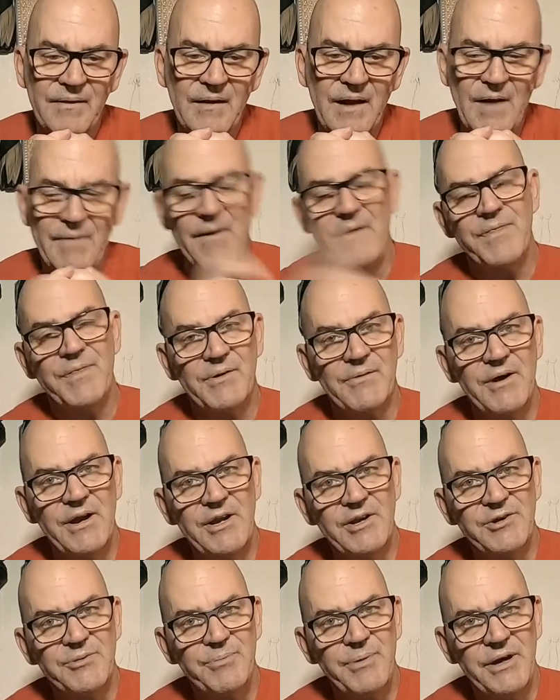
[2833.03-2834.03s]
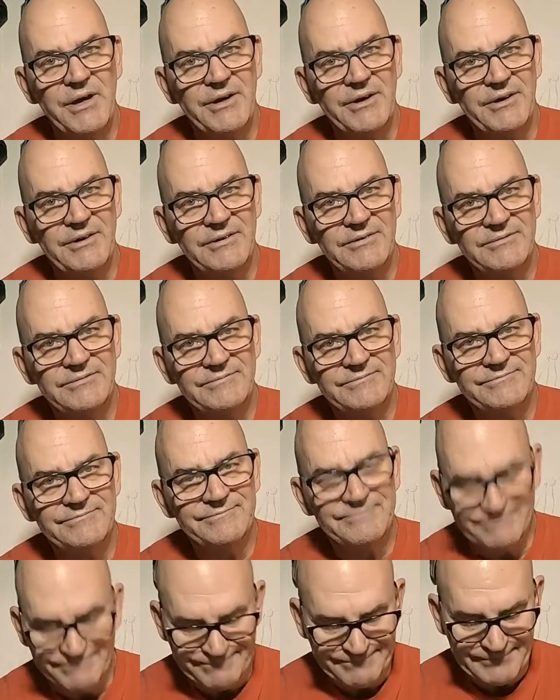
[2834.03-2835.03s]
I'm not the greatest speaker.
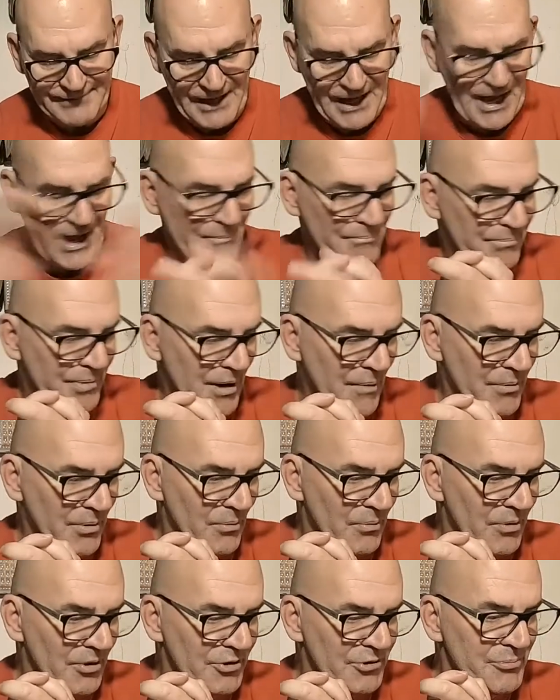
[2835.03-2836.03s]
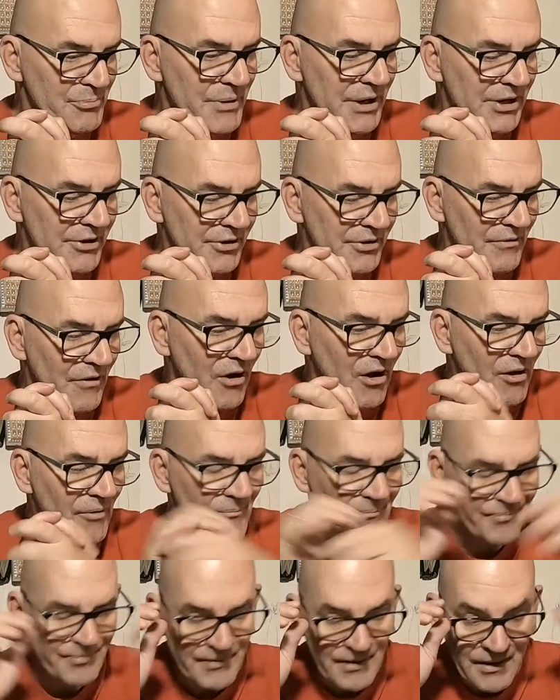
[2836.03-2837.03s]
Probably the worst speaker of all.